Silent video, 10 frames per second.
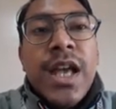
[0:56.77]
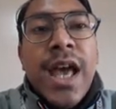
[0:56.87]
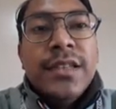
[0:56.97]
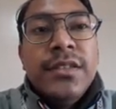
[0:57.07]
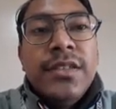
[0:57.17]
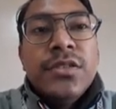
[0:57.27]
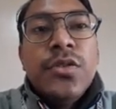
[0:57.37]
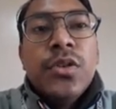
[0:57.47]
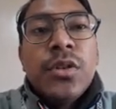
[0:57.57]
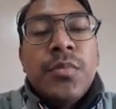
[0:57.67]
and this
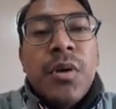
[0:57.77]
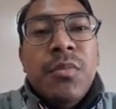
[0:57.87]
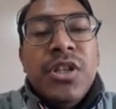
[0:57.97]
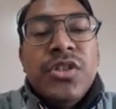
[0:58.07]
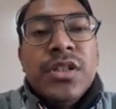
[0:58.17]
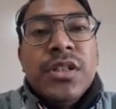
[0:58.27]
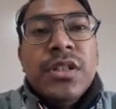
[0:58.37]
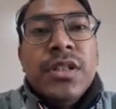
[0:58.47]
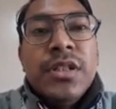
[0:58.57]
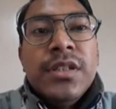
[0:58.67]
growth of
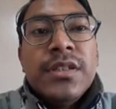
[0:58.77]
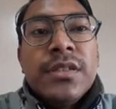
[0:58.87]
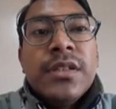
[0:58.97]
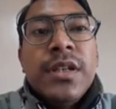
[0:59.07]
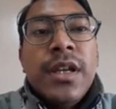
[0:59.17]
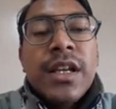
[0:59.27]
population is